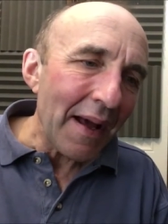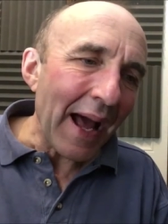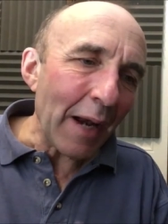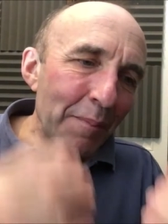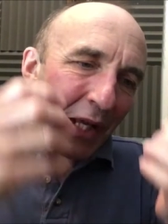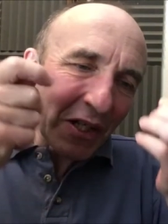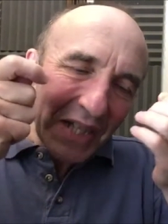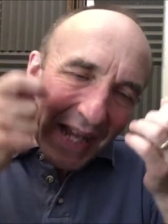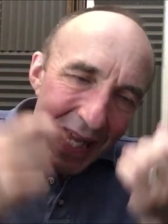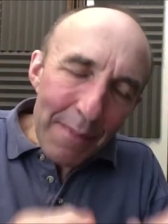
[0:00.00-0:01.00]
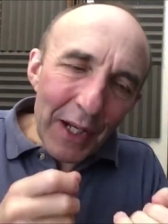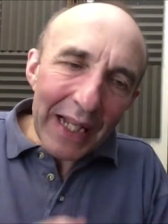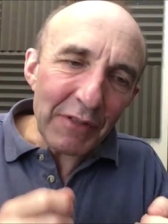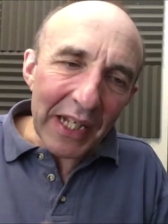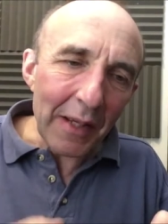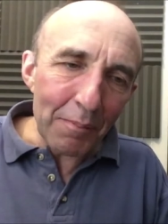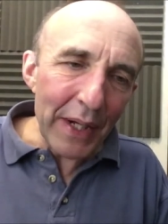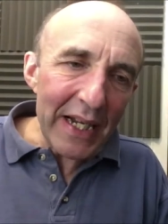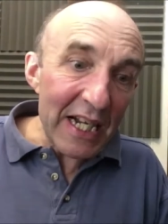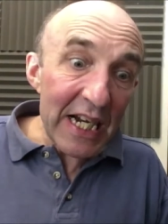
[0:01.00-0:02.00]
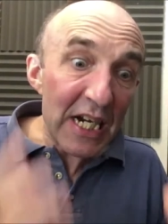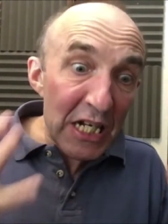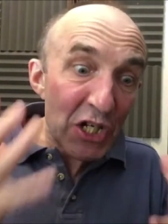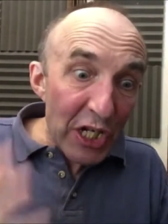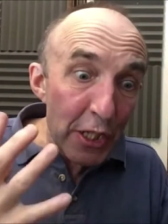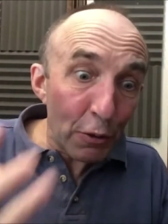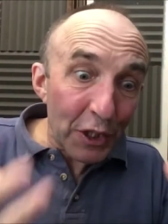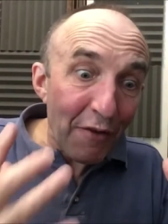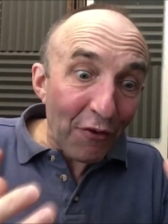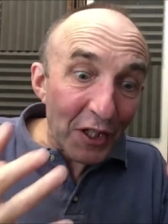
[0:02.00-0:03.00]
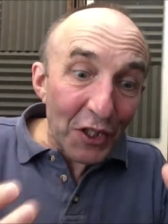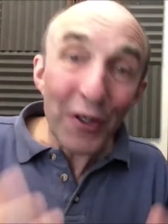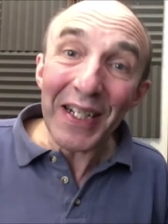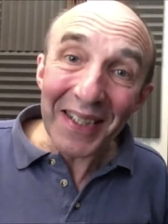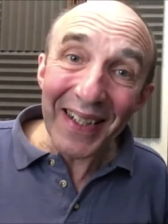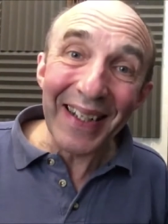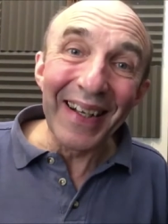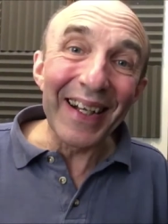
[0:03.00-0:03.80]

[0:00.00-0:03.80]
And because he believes it completely and is hugely frustrated,